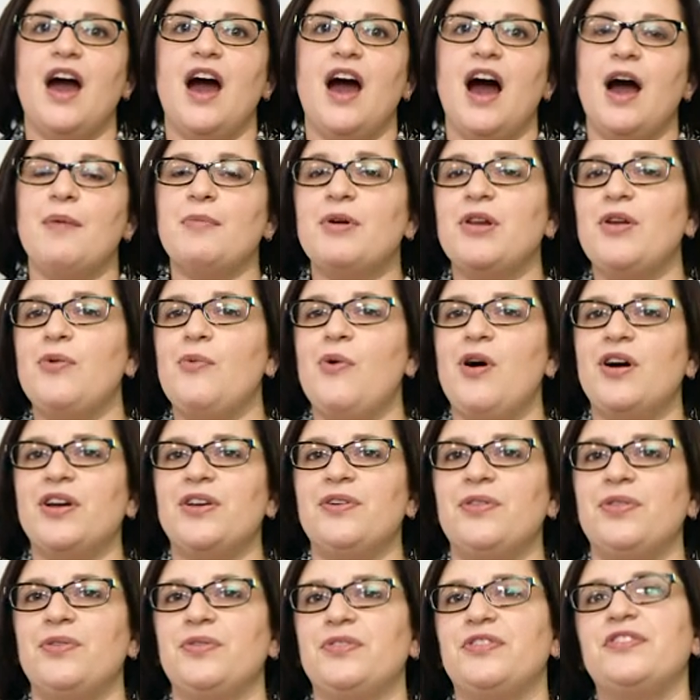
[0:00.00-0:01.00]
I'm going to
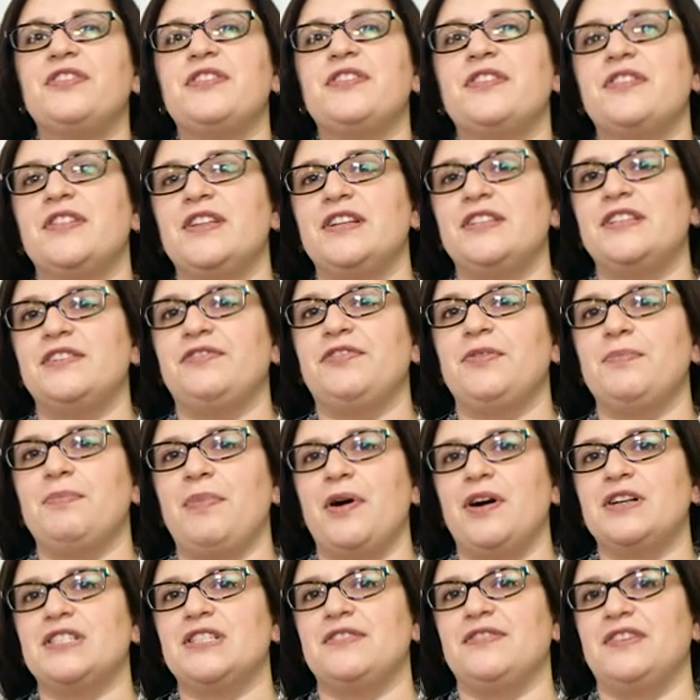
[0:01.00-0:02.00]
walk you through the, the, different
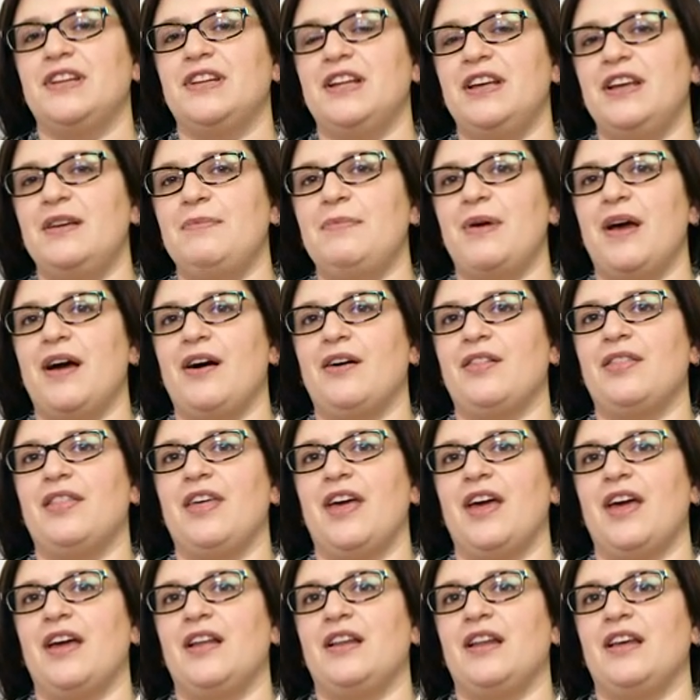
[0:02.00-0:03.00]
parts of an email
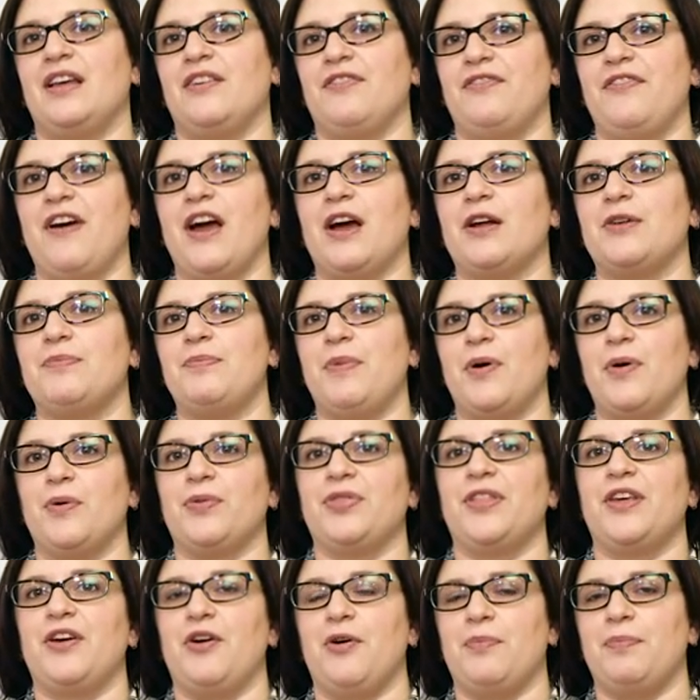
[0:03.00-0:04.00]
that affect
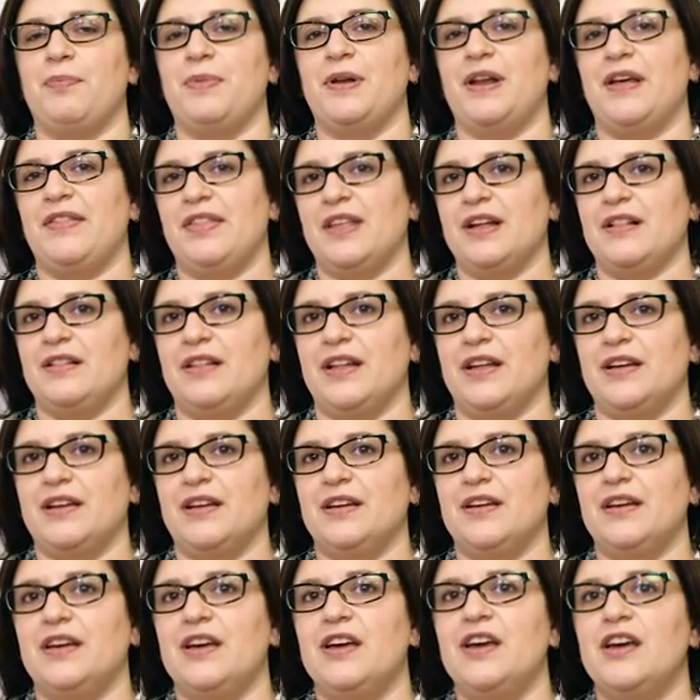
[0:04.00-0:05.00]
both the open and the
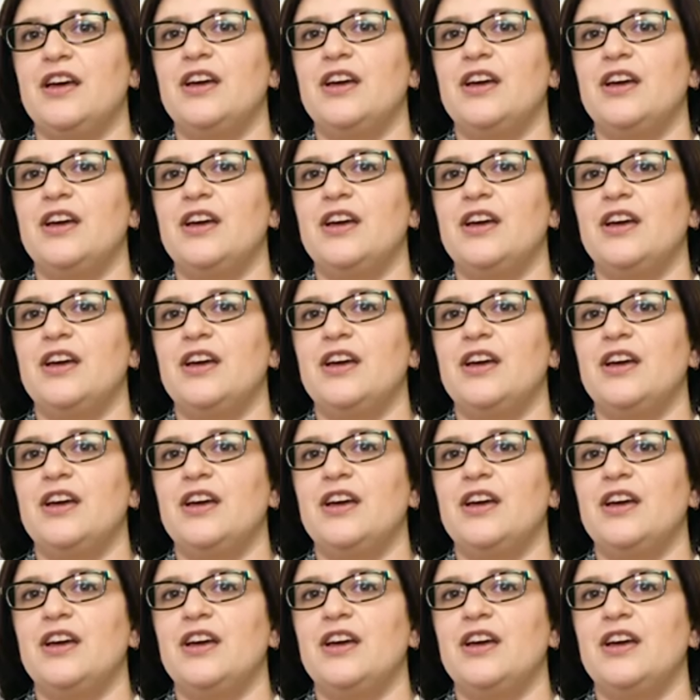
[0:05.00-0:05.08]
click.